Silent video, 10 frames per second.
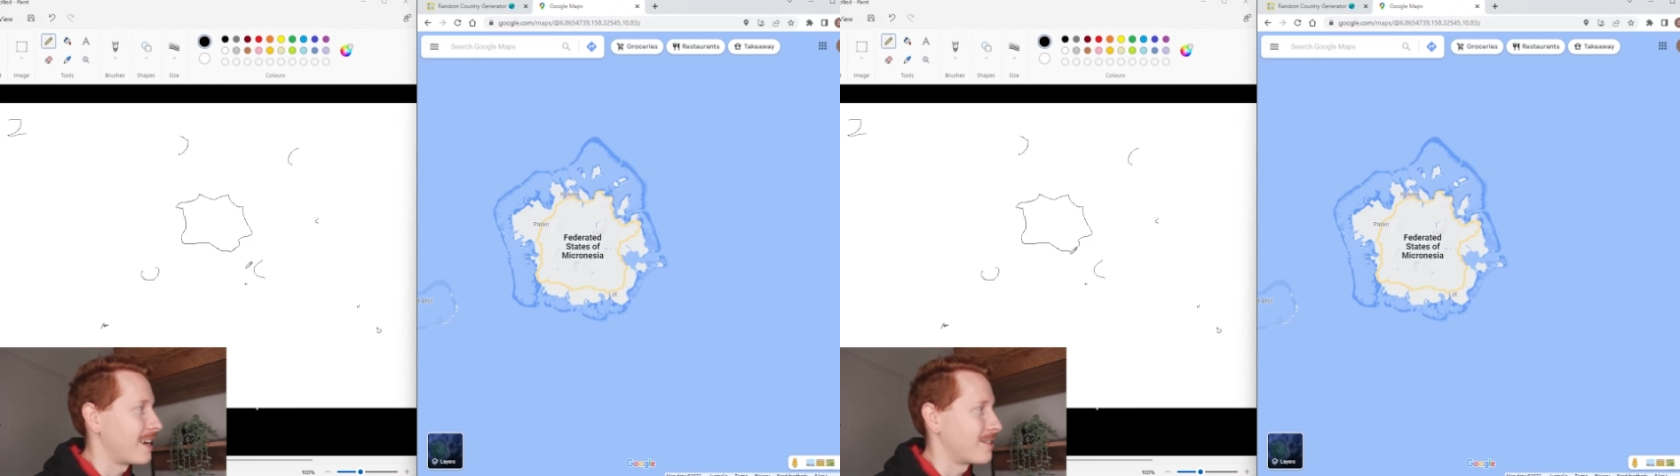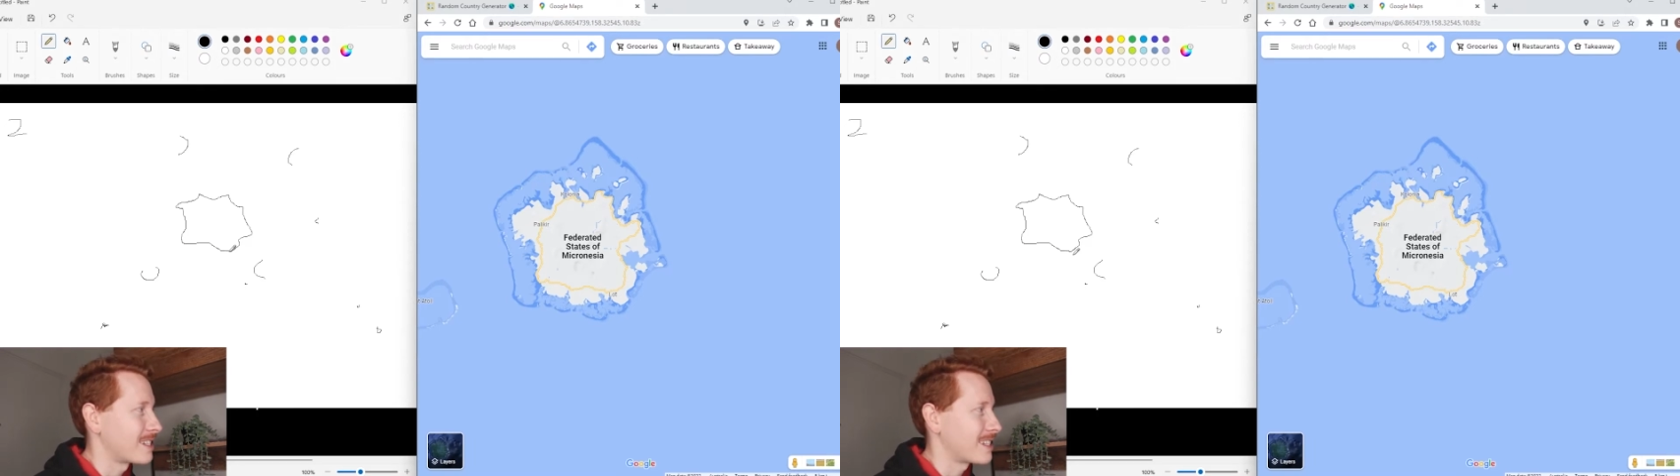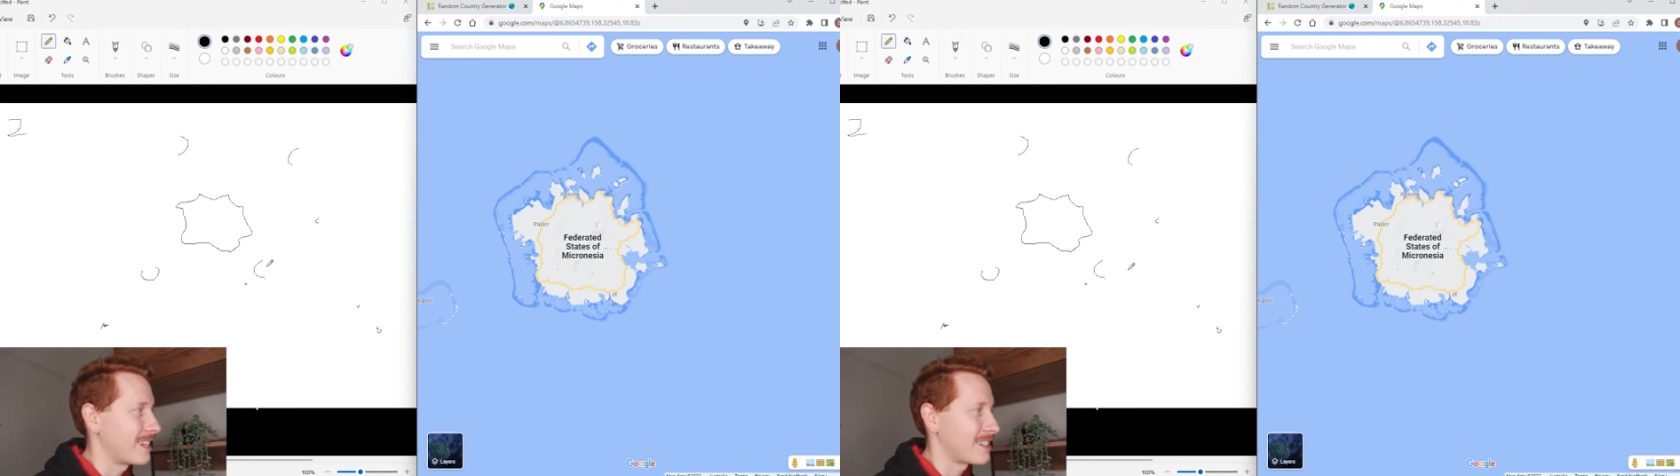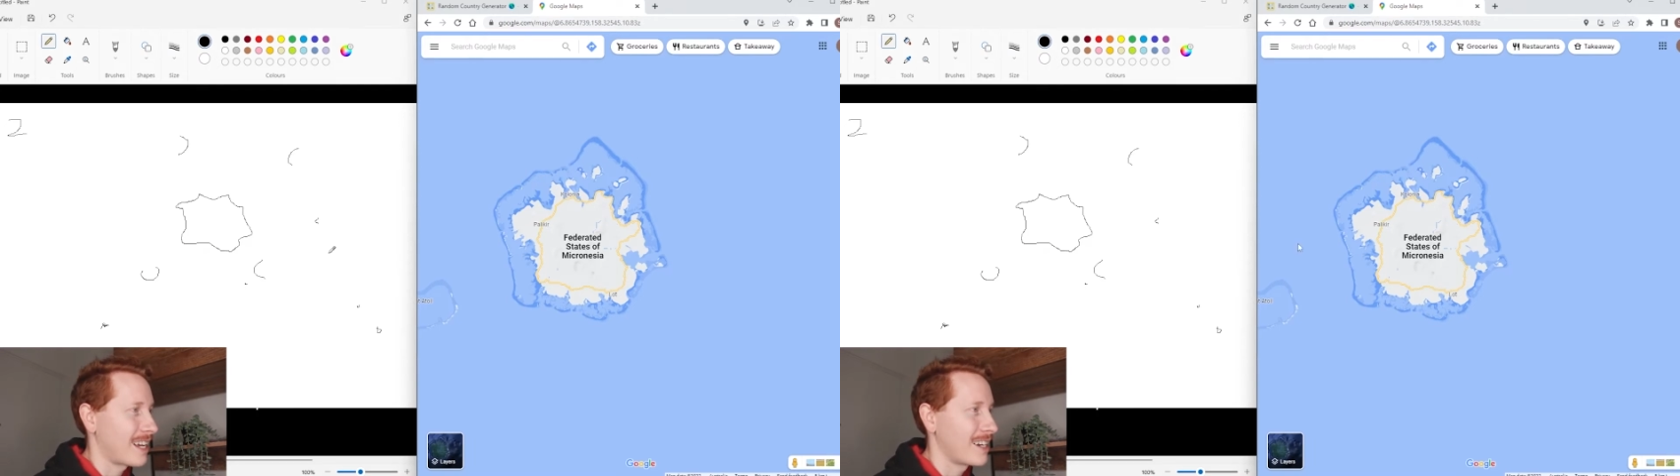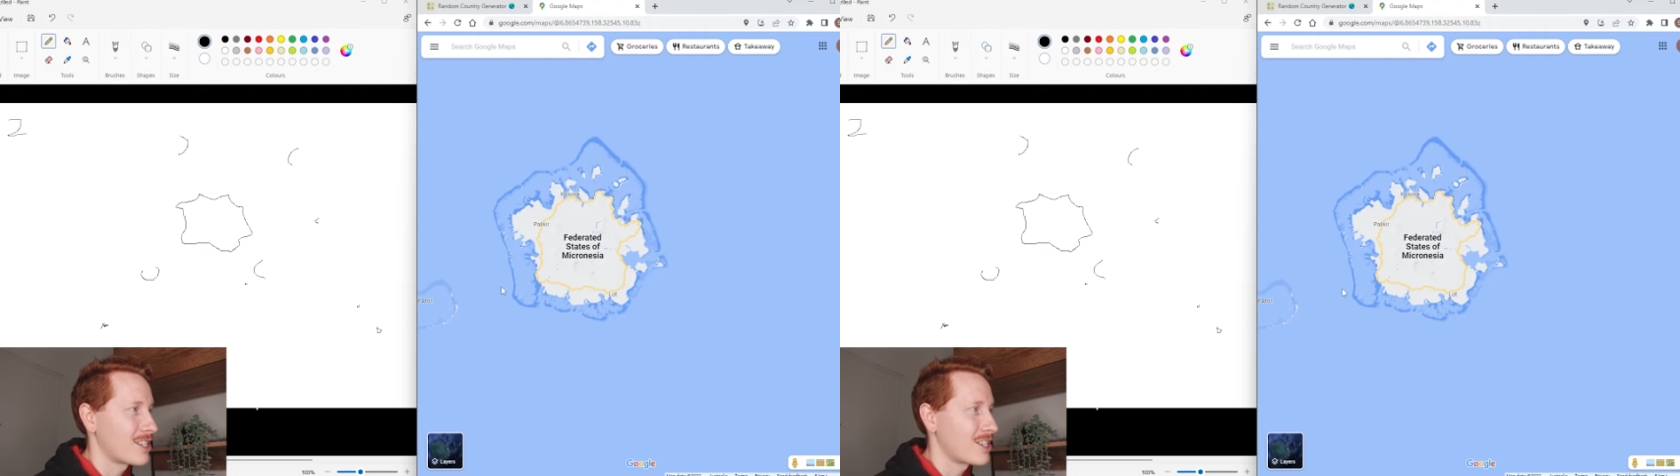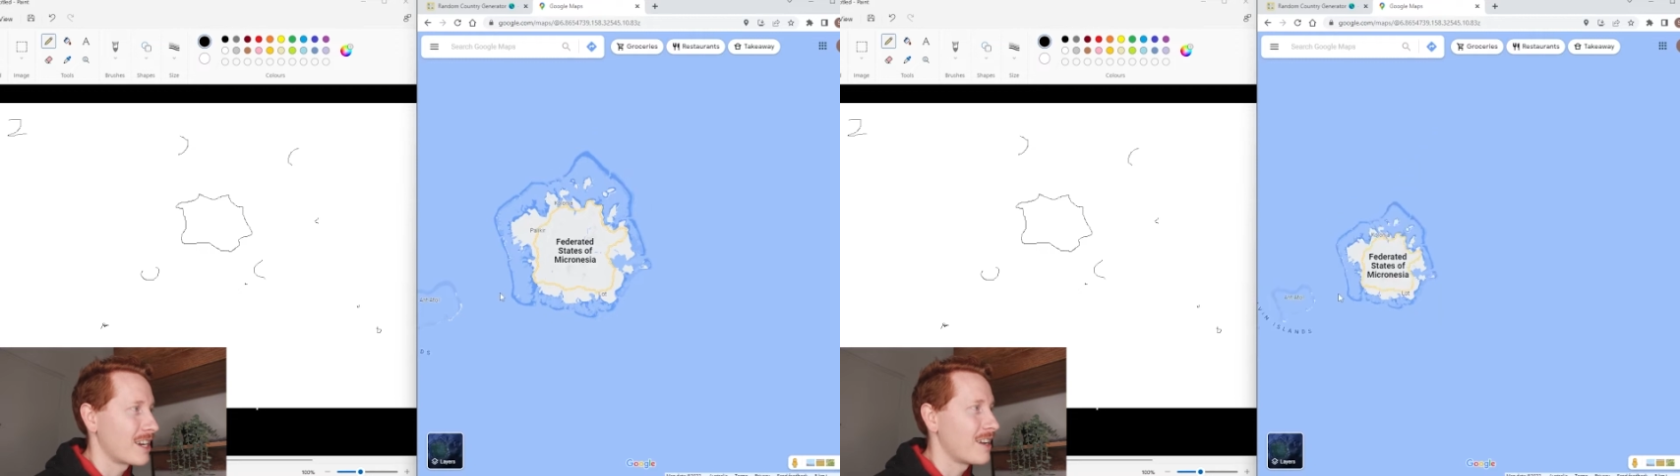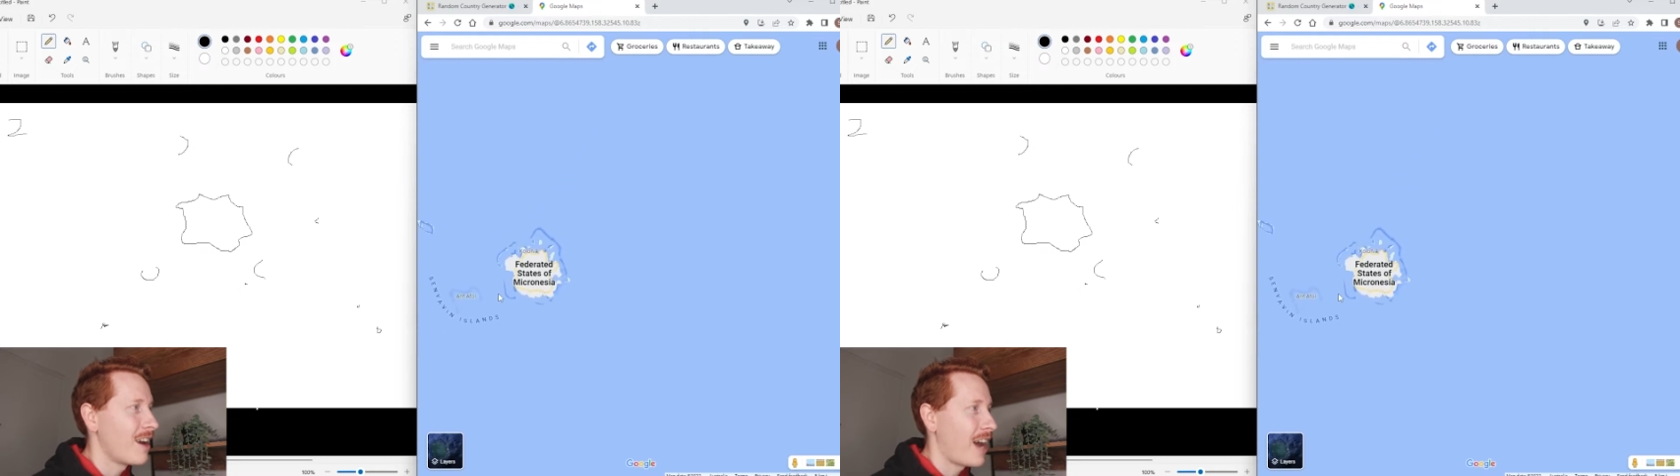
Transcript: That's kind of shit.